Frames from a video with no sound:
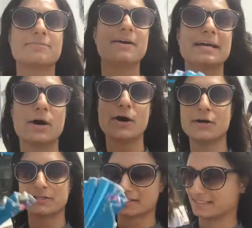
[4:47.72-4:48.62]
very
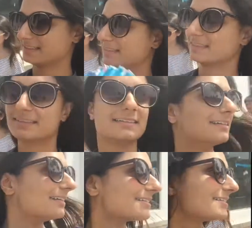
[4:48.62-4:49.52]
hot
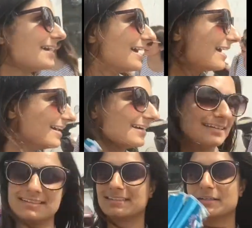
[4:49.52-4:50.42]
today.
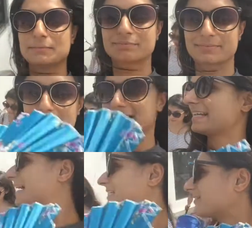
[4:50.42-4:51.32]

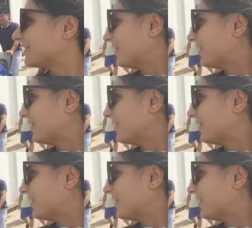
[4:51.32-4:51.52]
Snail is very